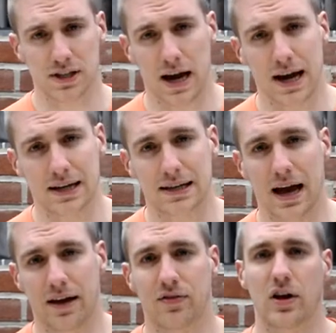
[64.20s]
say
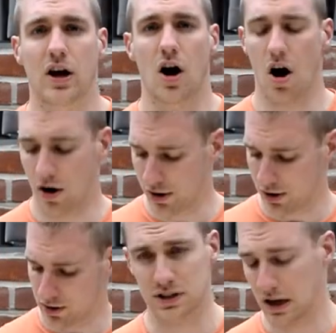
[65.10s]
that they
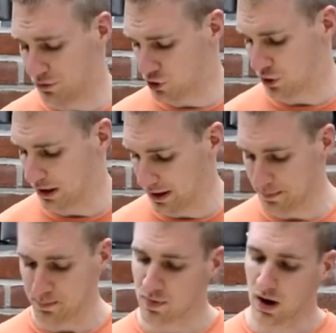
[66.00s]
are self-drilling,
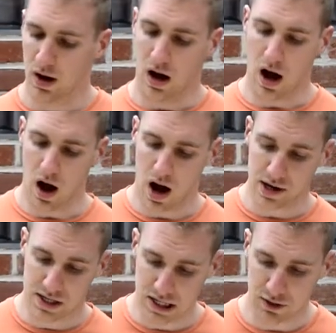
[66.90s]

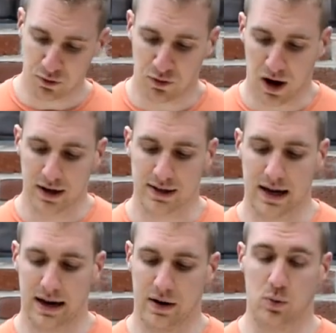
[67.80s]
I did find
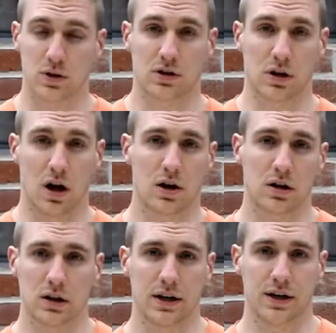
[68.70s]
that it was a lot
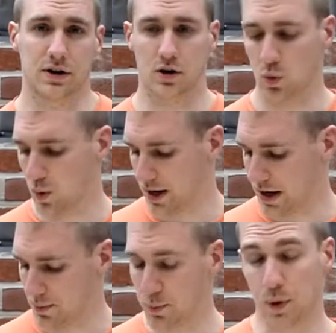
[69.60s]
cleaner when
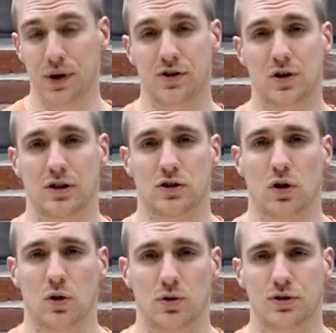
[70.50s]
I pre-drilled the
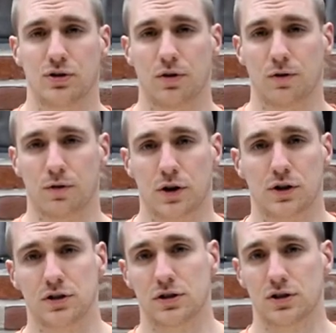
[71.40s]
holes
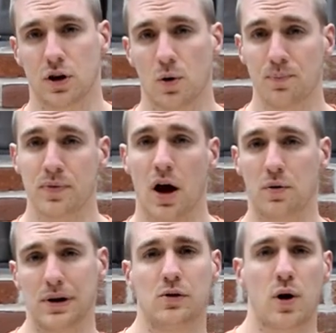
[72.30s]
first. So I
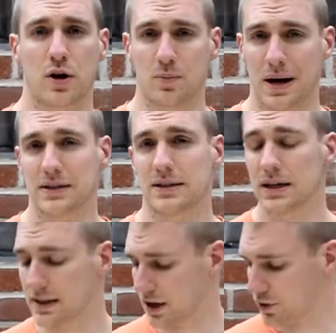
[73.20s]
really recommend
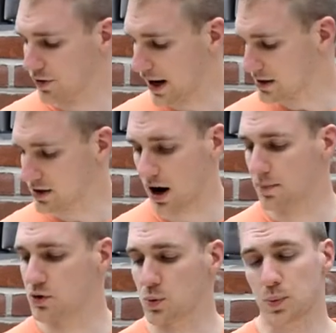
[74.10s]
that you take the
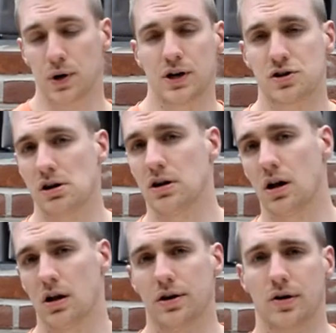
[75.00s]
time to pre-drill
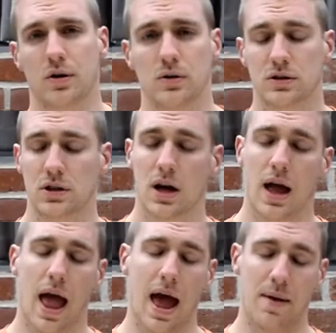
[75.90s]
all your holes
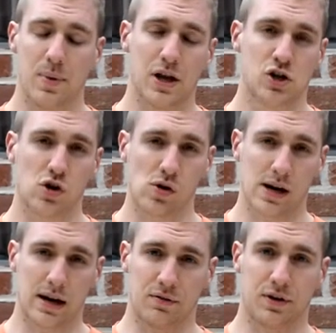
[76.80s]
and make sure
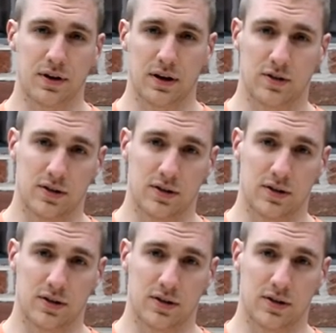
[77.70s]
that everything is